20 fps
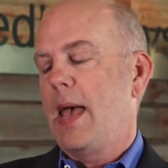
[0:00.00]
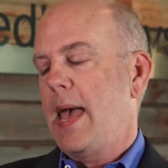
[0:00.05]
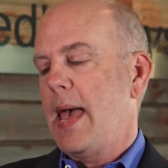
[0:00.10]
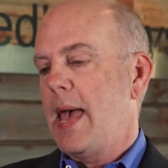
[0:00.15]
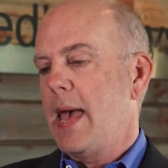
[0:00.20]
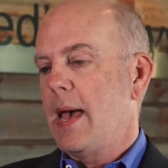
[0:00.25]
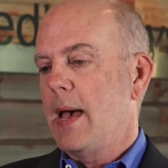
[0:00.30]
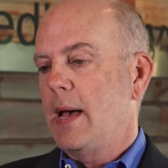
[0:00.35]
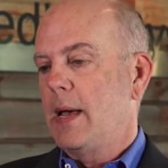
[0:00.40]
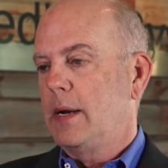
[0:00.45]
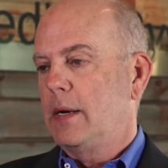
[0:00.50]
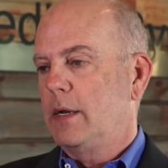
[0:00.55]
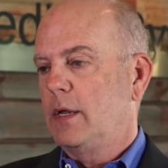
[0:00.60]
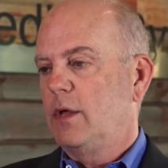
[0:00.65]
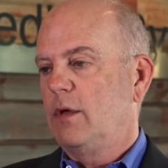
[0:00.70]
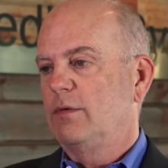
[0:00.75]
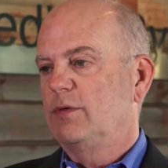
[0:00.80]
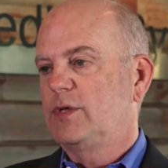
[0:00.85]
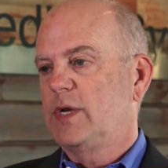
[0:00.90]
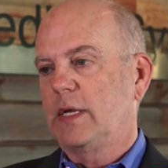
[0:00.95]
And
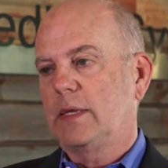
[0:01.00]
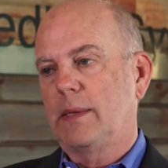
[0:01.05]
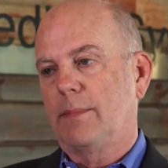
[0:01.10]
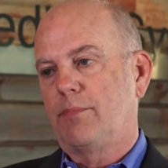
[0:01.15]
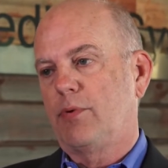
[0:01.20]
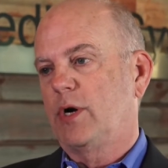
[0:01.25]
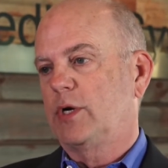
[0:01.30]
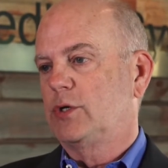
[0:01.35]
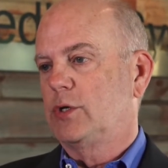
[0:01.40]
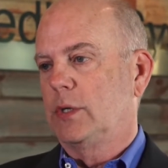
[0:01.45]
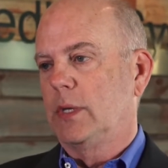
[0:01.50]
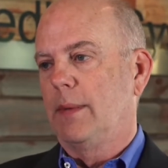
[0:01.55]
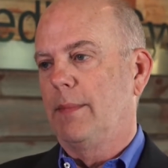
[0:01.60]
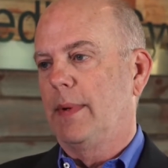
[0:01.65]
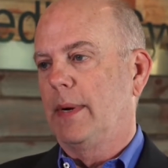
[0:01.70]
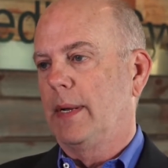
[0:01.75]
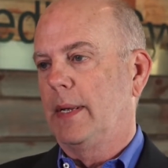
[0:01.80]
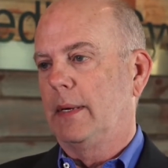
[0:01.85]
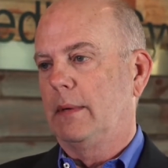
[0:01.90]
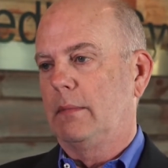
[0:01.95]
you've set the pressure
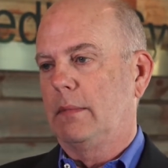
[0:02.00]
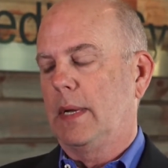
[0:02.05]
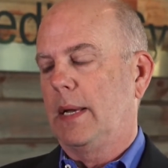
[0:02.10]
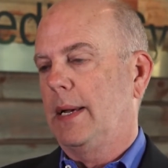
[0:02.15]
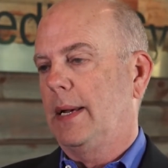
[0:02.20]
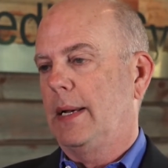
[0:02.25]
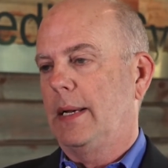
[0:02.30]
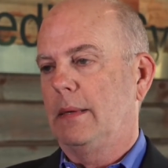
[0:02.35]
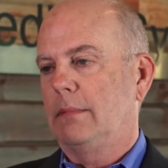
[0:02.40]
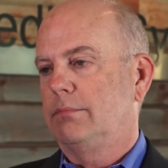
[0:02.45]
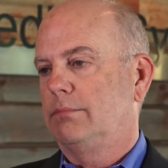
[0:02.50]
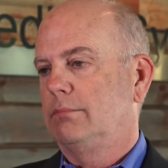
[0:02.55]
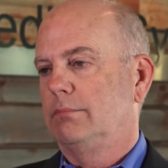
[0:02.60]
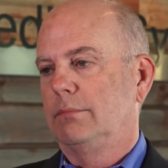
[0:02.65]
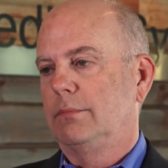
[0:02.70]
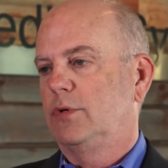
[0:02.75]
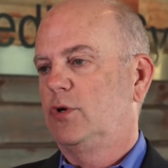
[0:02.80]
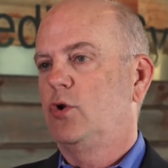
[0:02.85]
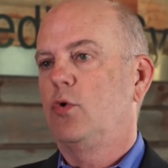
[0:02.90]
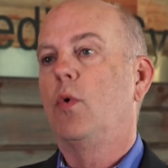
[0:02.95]
limit at
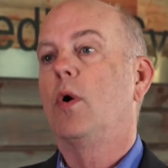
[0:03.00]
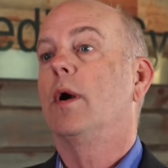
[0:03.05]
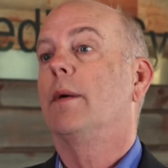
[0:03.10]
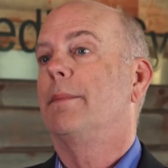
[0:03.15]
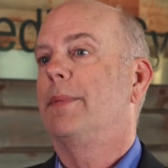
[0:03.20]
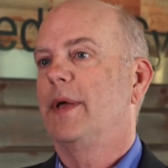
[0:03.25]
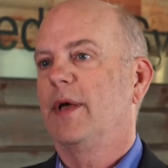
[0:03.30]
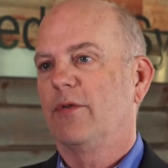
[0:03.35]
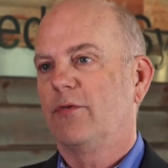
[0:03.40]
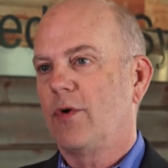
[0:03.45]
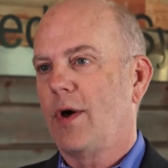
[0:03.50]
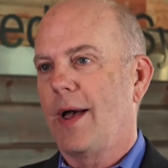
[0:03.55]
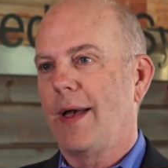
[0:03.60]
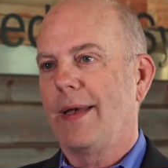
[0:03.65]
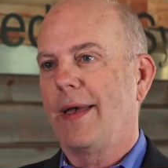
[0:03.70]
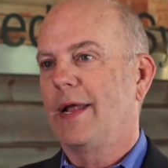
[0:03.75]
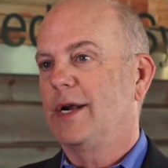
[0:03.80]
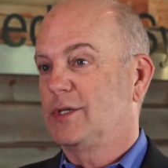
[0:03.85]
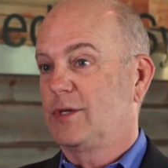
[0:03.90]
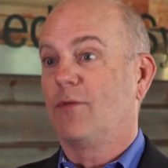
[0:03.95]
200 psi,
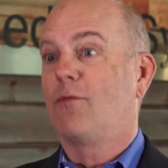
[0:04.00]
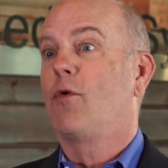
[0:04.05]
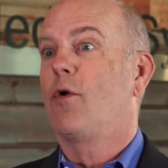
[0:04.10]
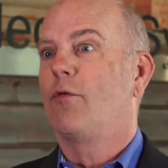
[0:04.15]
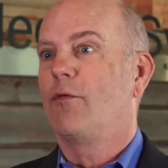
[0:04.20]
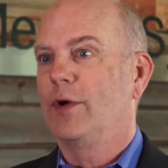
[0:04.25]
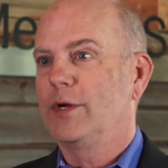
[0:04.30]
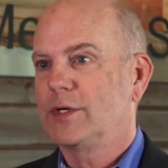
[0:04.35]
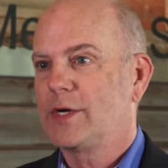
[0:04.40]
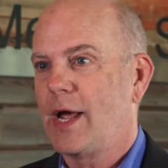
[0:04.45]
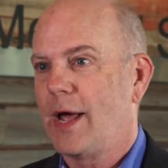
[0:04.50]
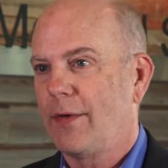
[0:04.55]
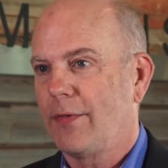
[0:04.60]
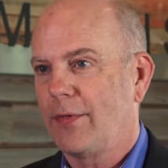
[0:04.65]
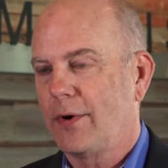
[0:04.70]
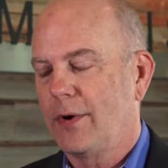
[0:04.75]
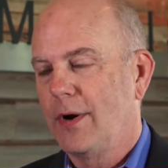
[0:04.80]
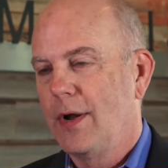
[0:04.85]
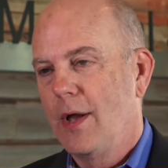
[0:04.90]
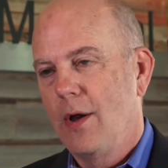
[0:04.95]
and it's a 4 French
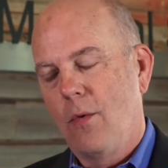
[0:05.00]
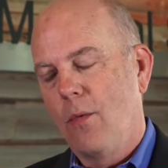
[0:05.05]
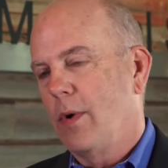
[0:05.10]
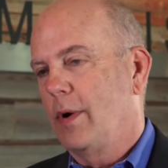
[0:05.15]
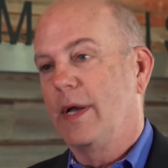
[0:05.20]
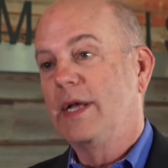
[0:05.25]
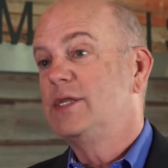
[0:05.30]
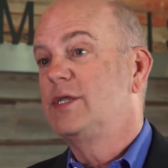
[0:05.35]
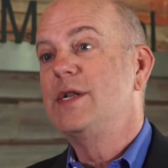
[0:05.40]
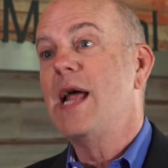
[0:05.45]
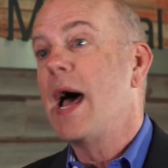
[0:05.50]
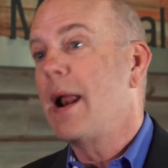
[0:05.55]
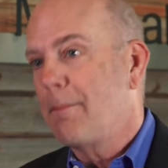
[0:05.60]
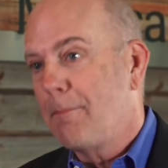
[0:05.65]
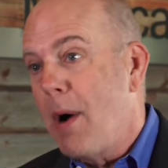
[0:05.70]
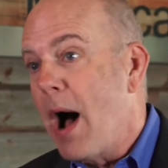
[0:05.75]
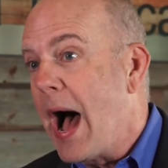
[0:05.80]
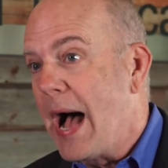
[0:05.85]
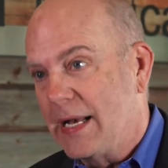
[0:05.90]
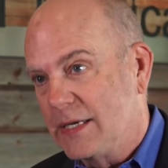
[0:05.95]
catheter. Well, it's not
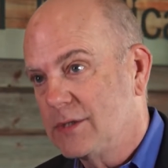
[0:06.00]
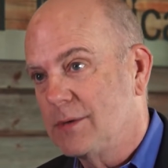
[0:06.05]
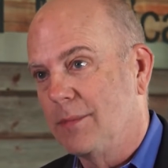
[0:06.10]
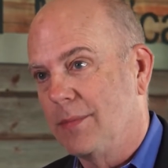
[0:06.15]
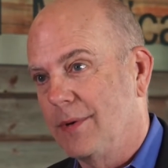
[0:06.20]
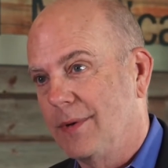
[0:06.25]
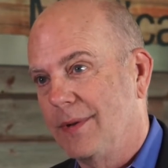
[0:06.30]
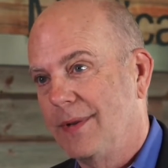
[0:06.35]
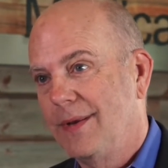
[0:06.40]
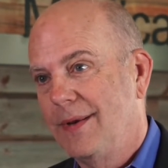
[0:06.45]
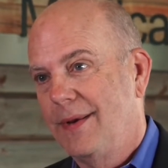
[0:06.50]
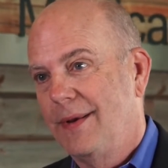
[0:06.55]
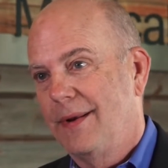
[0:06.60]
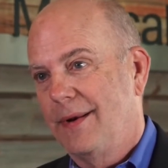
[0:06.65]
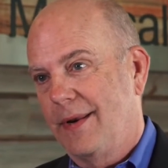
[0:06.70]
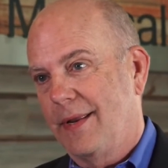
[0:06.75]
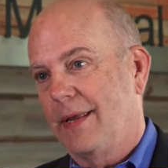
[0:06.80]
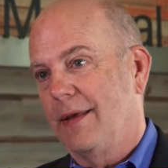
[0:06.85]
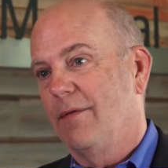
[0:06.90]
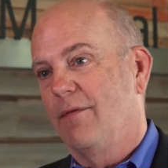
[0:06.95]
possible
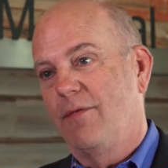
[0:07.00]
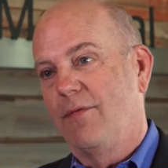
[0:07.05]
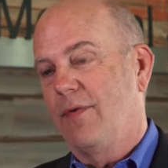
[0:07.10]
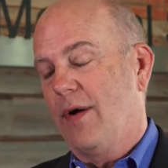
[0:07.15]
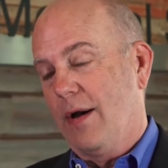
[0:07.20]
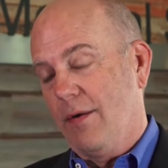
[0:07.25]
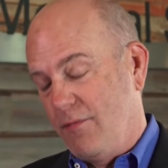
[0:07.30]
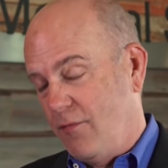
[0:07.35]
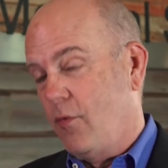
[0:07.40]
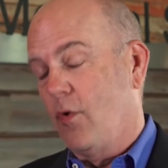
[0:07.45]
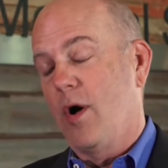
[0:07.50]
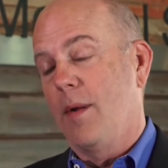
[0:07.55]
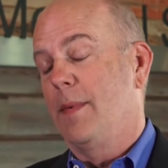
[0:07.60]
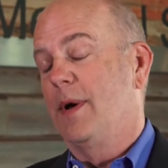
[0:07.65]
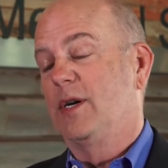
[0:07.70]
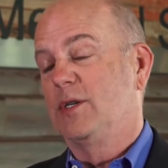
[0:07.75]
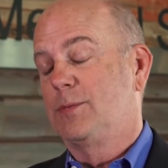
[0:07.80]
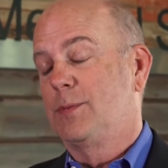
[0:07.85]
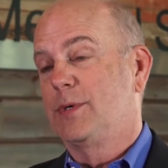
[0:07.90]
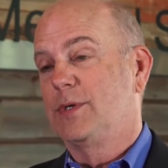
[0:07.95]
to give 4
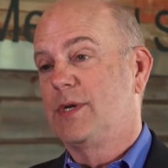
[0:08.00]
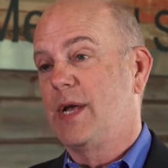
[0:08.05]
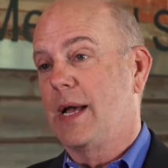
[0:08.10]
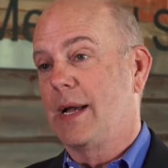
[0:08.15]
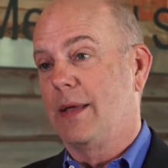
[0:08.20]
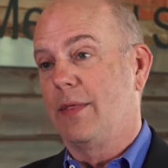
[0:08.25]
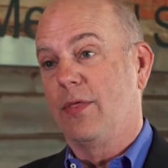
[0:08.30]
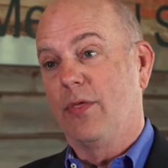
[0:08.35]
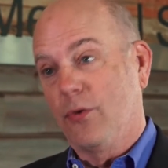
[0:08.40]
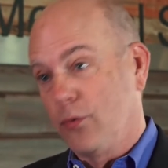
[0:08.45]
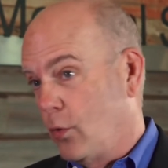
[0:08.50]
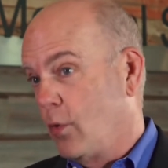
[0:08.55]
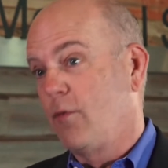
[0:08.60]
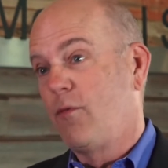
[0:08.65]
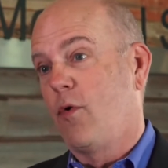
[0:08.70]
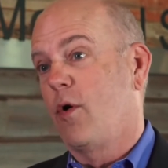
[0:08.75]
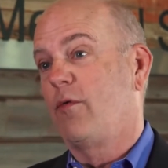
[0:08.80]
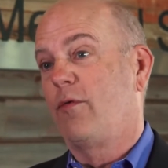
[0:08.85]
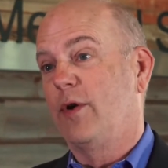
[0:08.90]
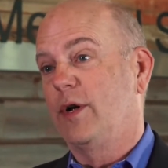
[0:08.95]
mLs per second through a
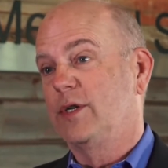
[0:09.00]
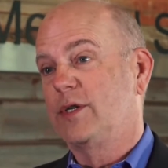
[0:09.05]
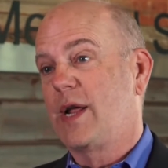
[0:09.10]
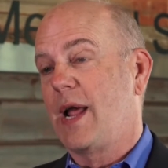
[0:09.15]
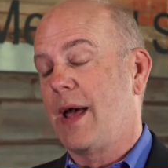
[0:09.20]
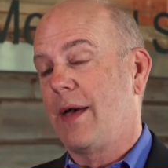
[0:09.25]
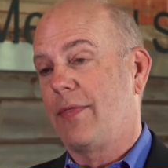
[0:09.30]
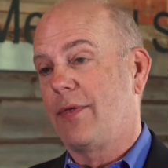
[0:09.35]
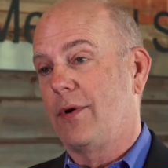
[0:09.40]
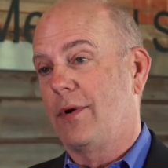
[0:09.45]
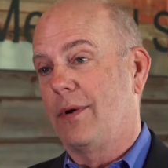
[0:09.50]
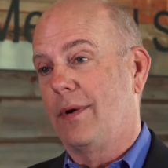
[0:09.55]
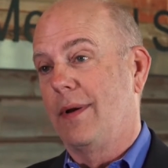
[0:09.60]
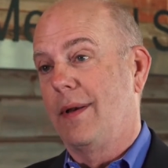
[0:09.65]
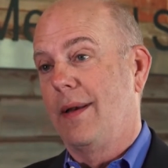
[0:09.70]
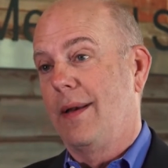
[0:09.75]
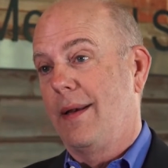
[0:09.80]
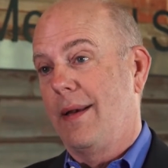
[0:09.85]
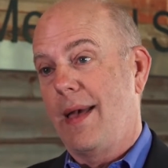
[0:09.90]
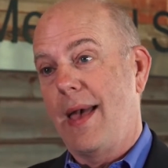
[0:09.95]
4 French catheter
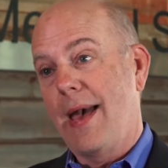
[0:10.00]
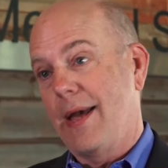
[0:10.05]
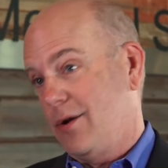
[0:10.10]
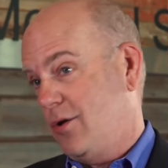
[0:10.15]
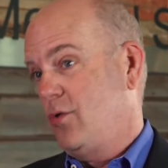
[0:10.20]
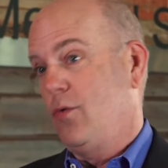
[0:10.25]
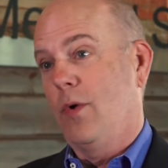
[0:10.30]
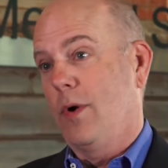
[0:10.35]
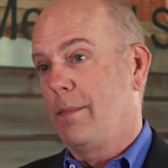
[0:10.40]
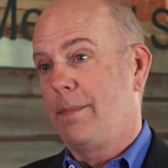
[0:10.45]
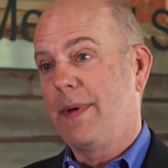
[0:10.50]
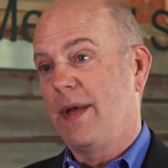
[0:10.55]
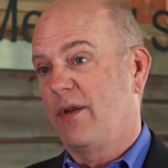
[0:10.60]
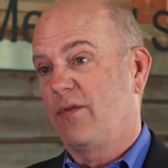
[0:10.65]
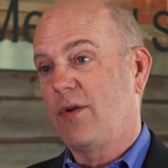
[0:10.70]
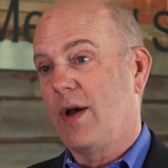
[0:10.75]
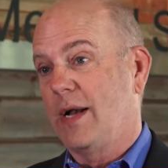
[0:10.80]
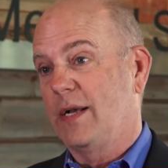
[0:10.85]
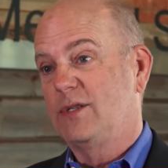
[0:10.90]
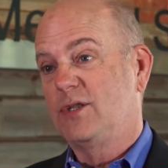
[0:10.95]
at 200
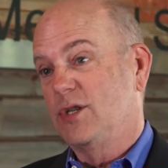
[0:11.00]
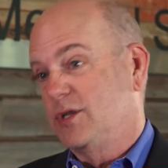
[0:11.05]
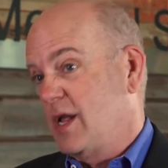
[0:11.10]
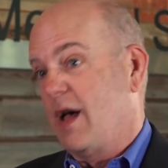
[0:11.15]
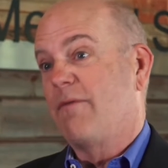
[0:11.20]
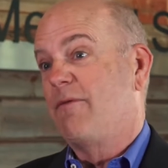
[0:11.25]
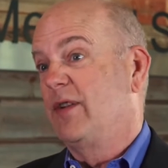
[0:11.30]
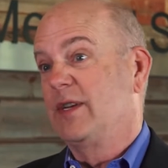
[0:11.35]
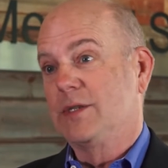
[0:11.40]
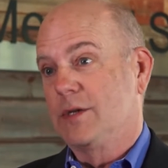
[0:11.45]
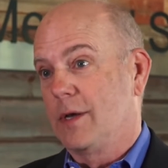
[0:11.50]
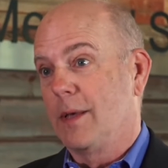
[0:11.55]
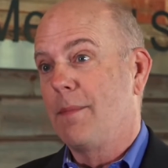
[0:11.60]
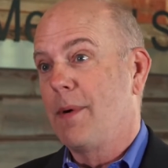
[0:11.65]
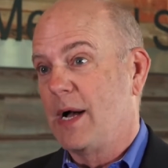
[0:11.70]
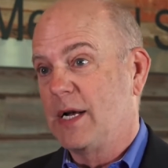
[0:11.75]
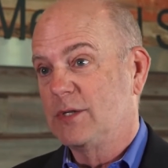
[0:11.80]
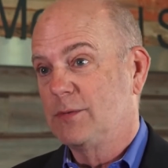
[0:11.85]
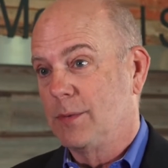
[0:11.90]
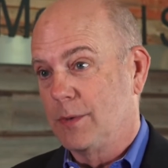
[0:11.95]
psi. It's just not physically
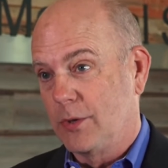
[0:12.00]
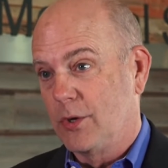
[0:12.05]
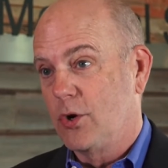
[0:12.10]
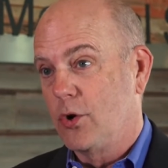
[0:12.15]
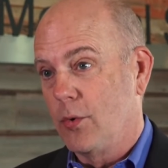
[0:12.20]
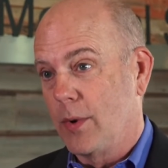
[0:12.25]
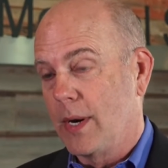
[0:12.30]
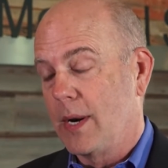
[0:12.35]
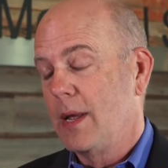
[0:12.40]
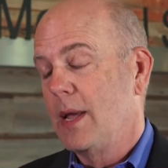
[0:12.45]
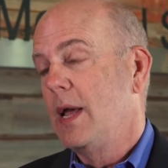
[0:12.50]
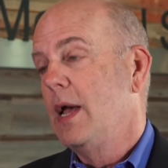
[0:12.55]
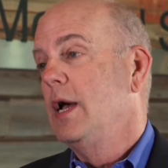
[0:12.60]
possible to do it.